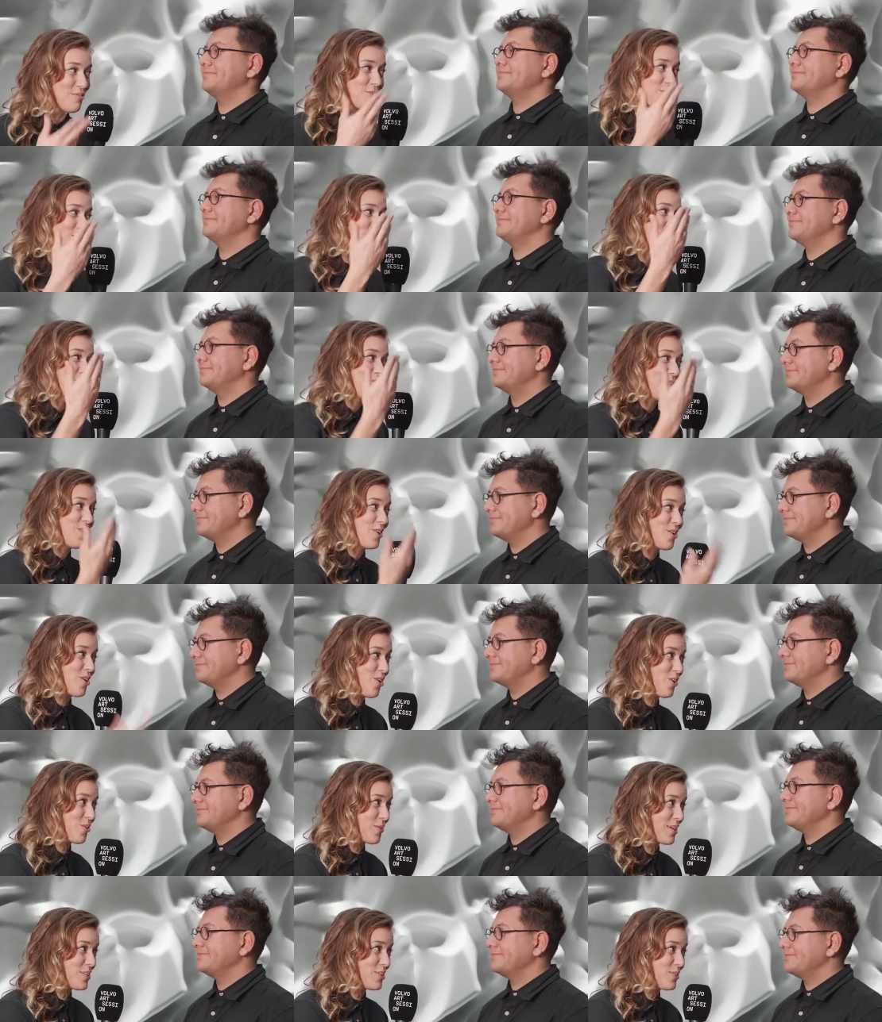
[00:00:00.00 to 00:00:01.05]
Speaker 1: First of all,
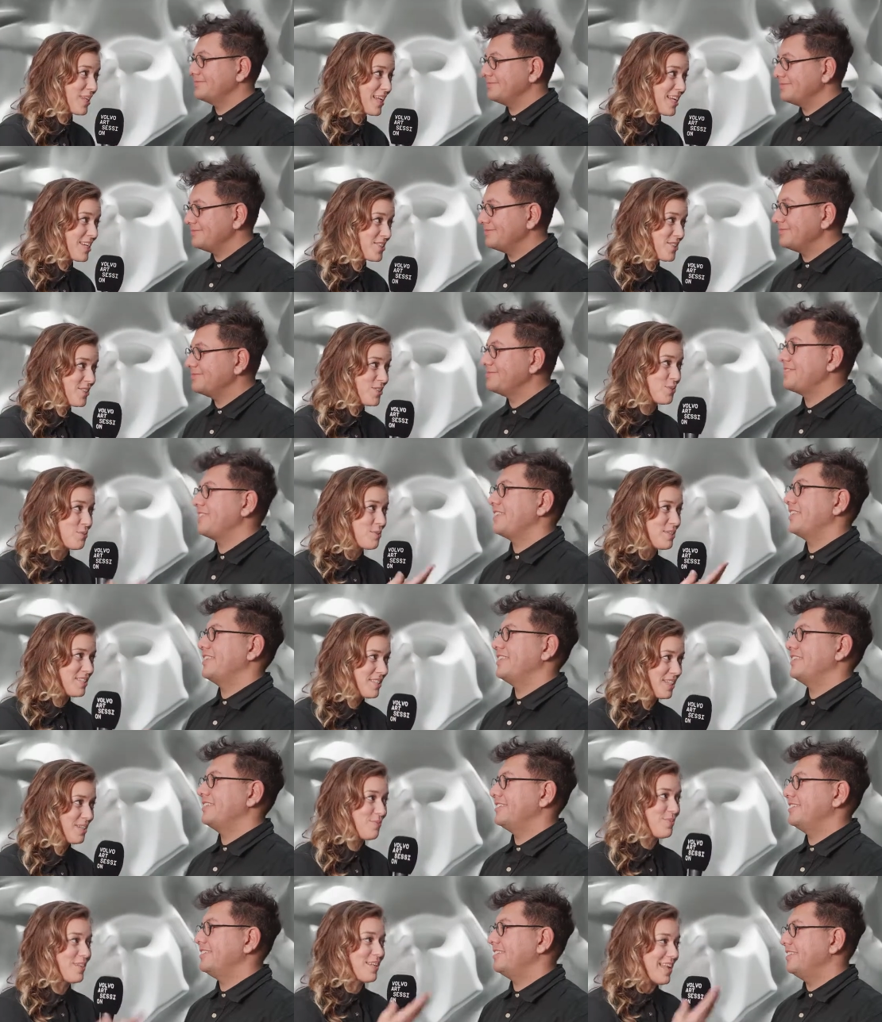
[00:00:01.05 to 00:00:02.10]
congratulations. You
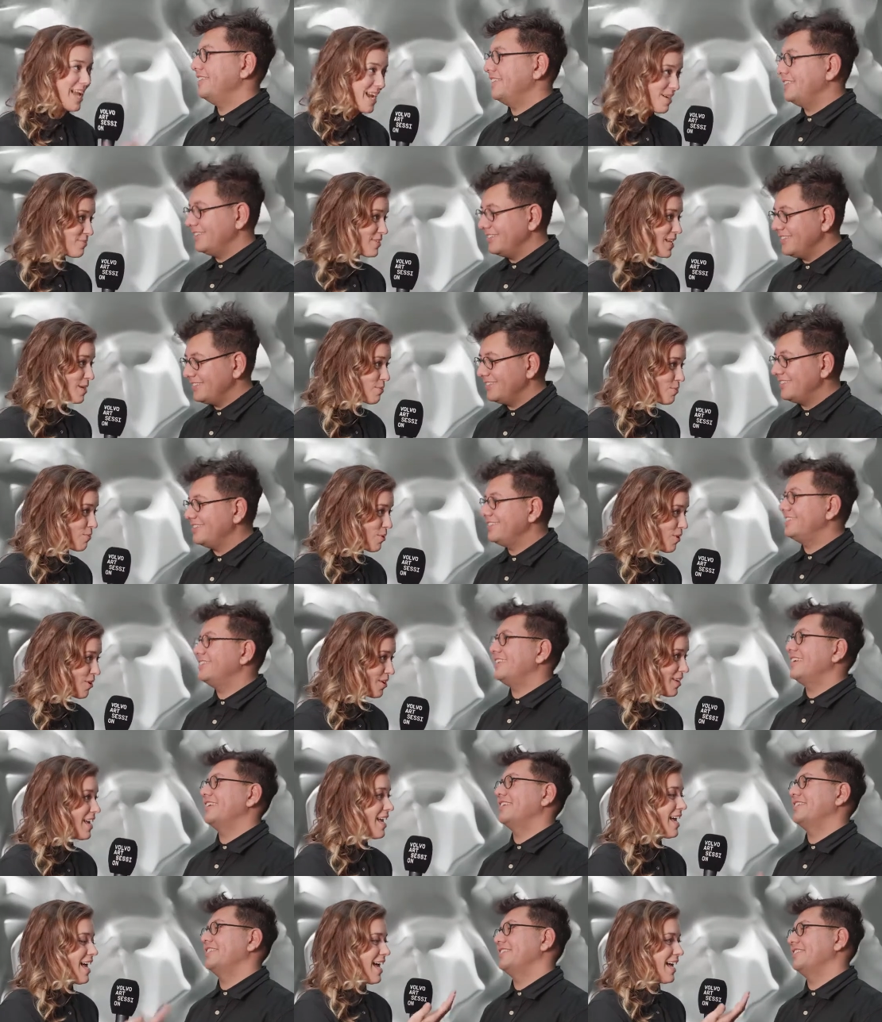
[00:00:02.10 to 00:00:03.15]
received the Lifetime
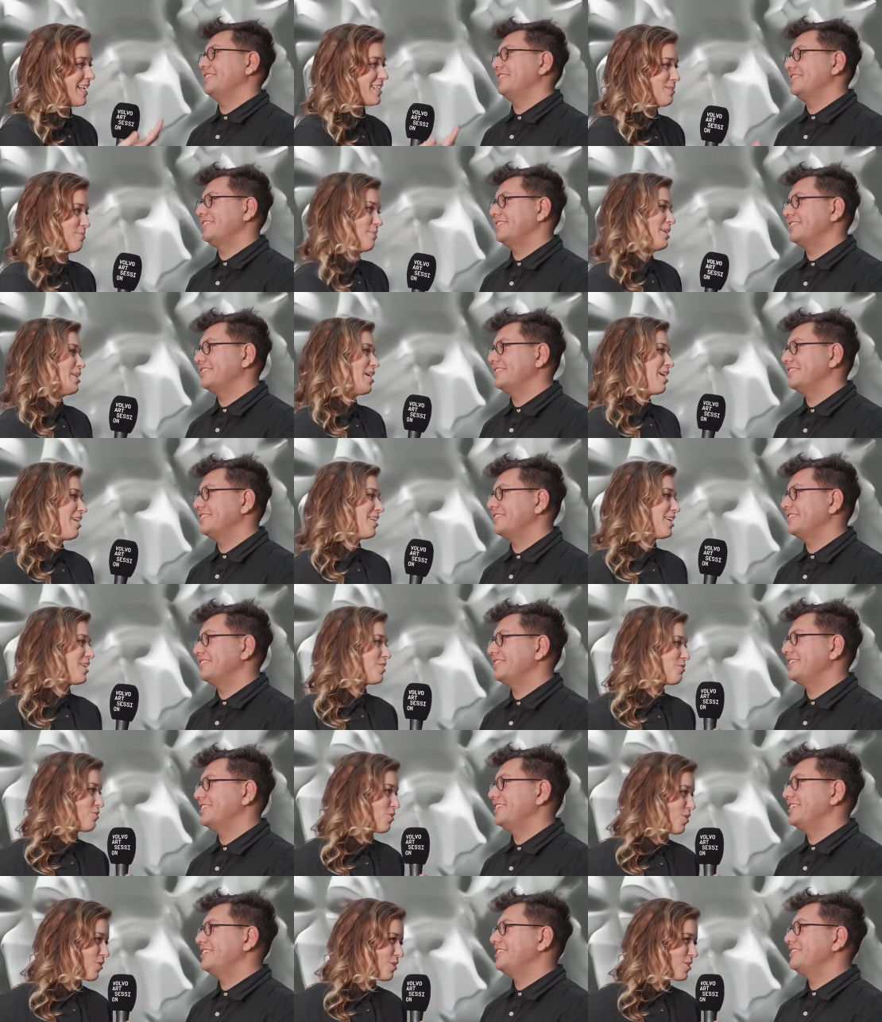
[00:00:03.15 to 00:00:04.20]
Award at the Biennale in
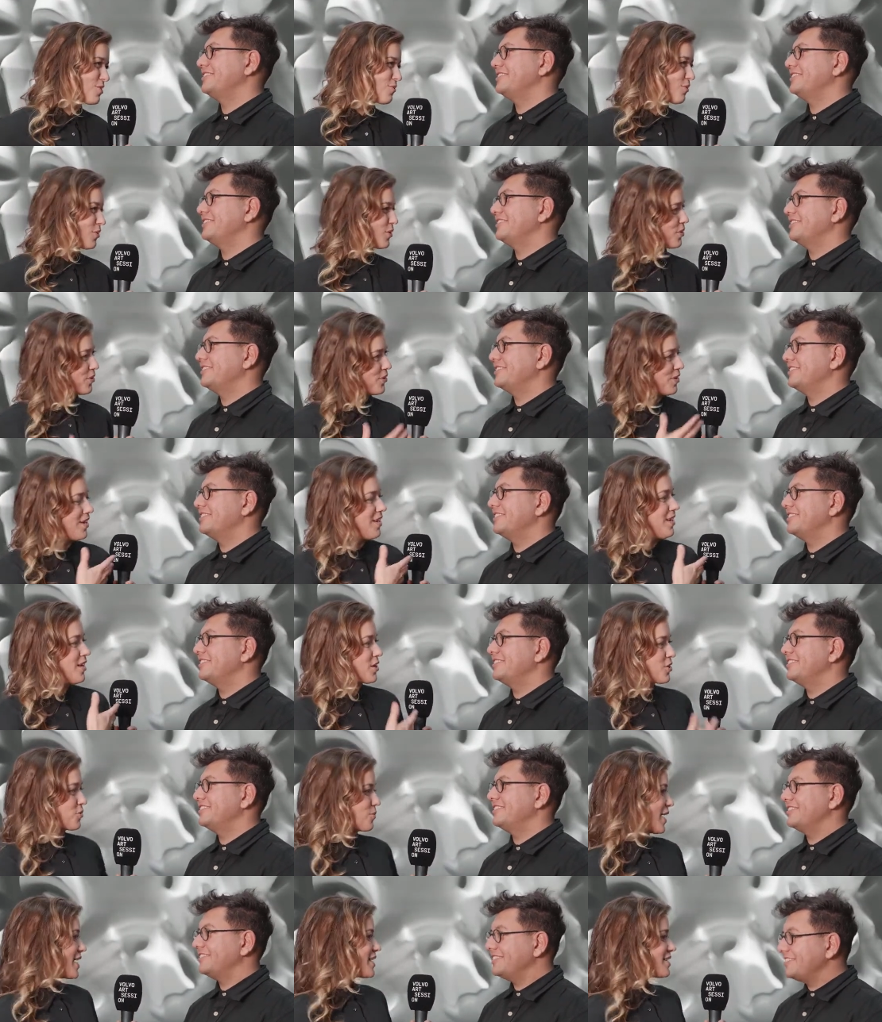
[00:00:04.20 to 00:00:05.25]
Florence for your
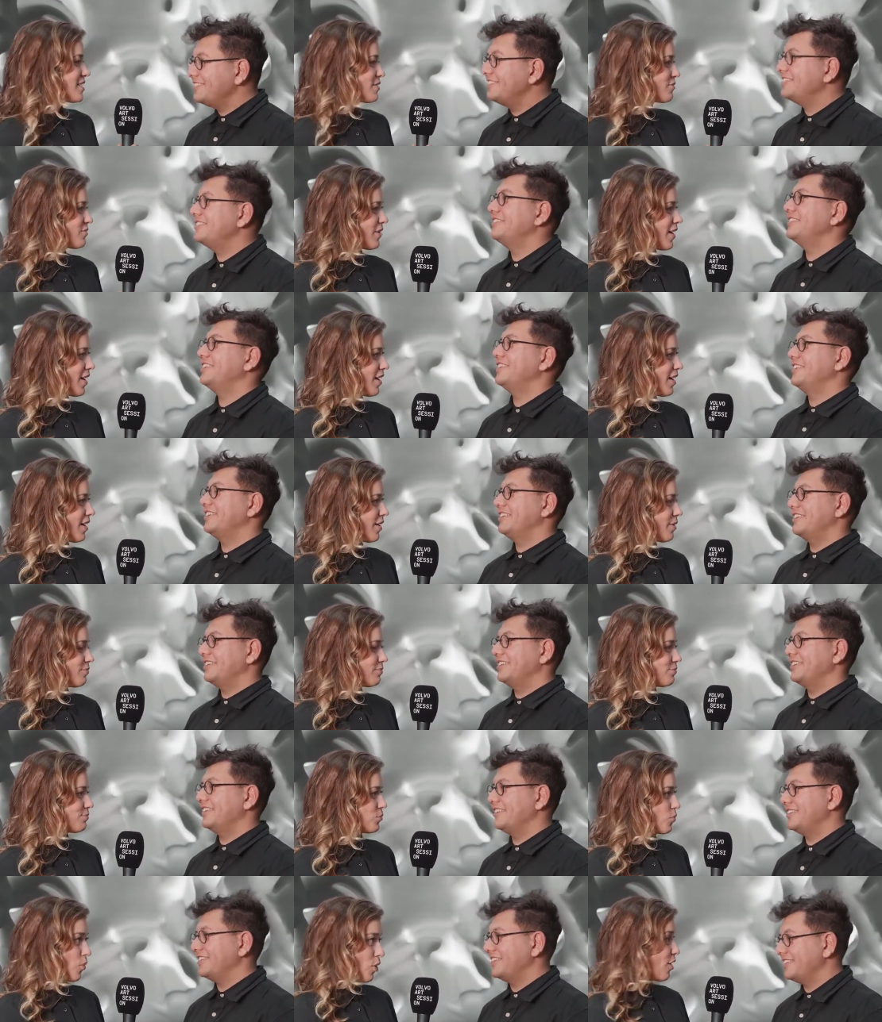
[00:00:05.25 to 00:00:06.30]
creative
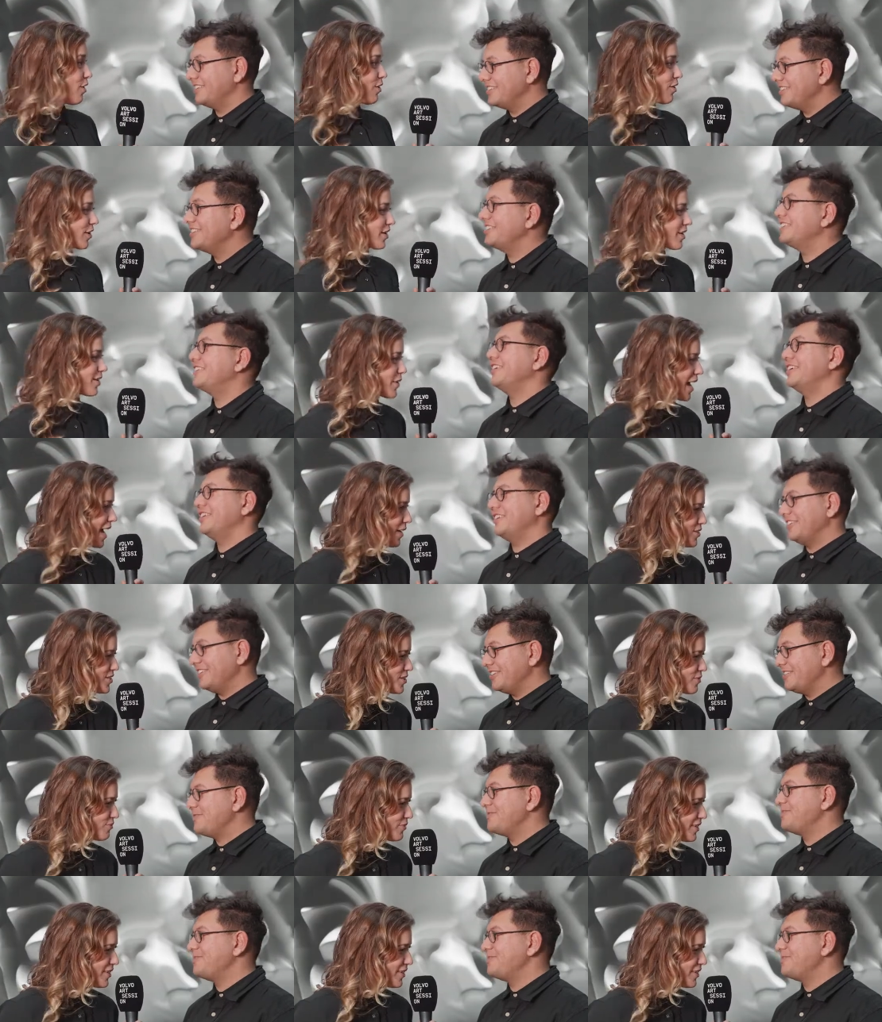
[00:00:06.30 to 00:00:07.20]
um, work. How does it